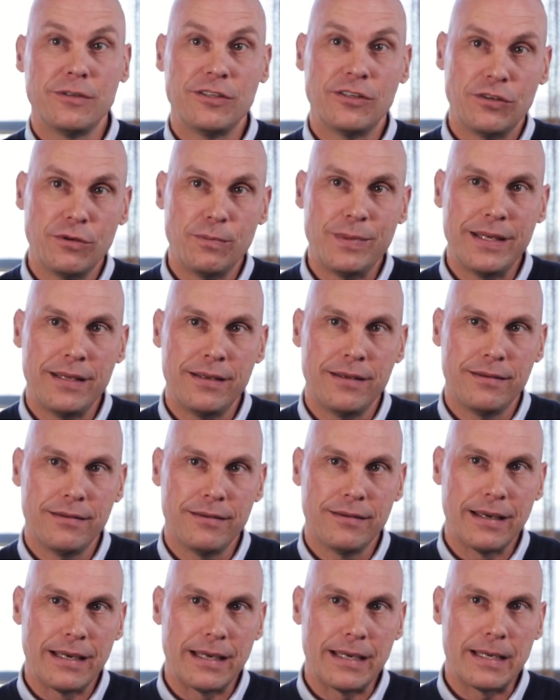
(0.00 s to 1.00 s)
to be
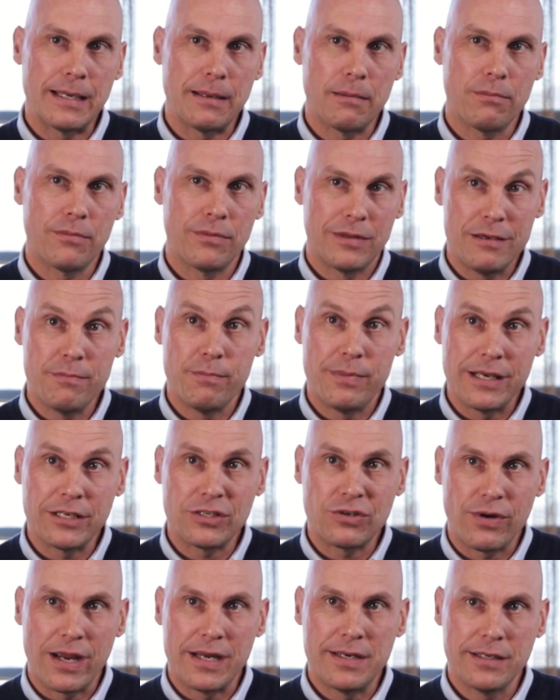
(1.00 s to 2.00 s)
the
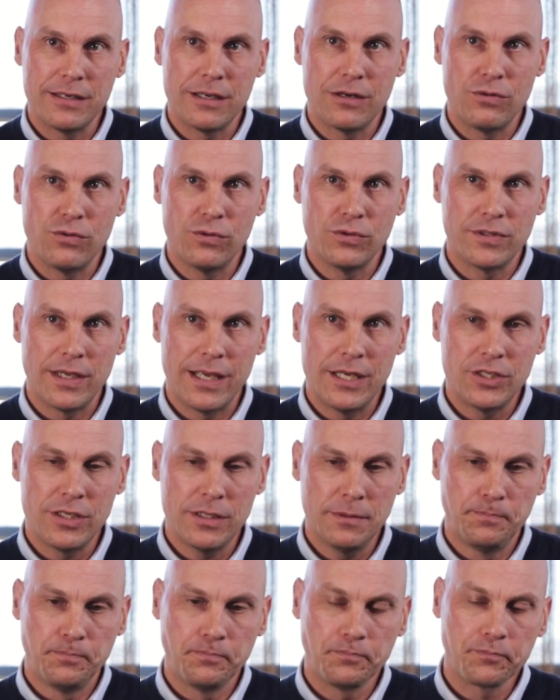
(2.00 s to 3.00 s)
best rating and rules engine.